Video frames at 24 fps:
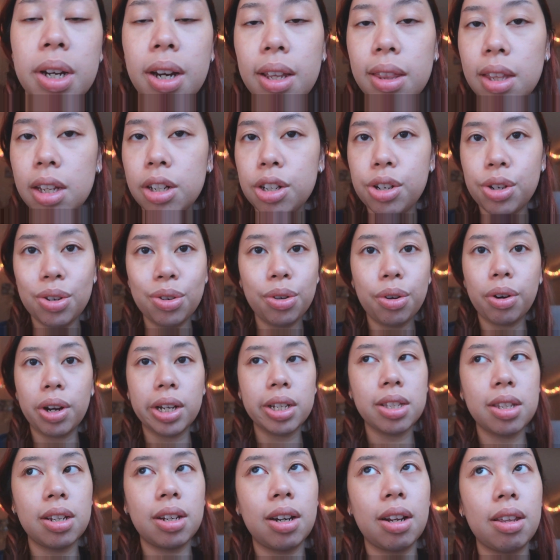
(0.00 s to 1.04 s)
nothing too
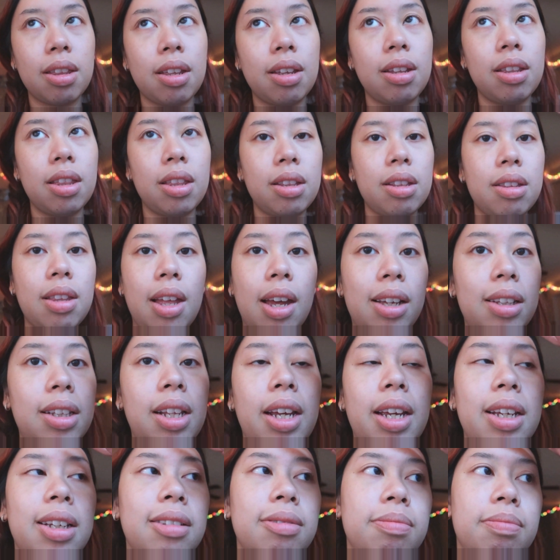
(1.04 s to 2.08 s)
crazy, nothing that
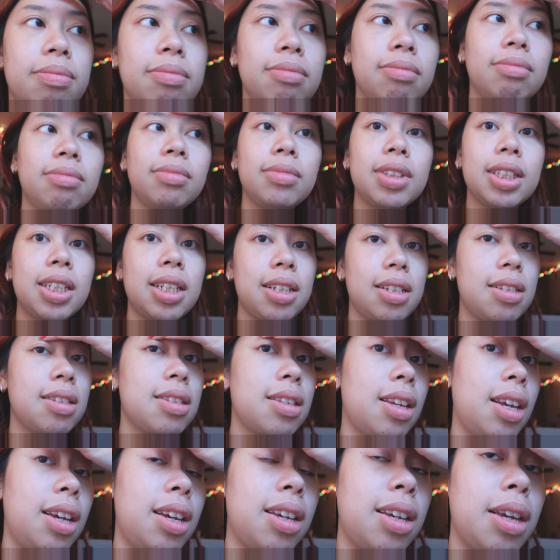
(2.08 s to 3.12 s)
like
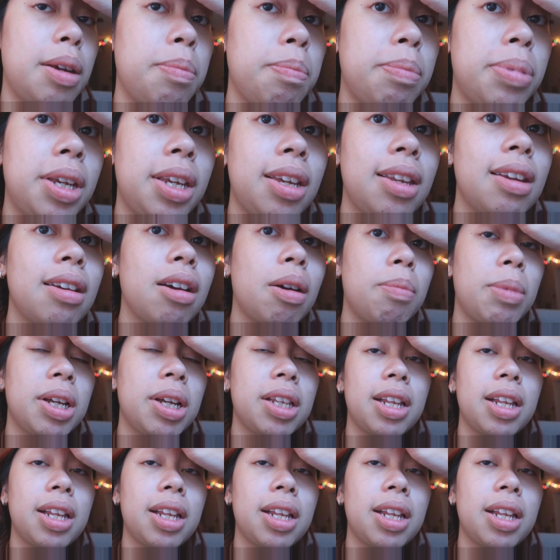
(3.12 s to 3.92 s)
is like impeding on my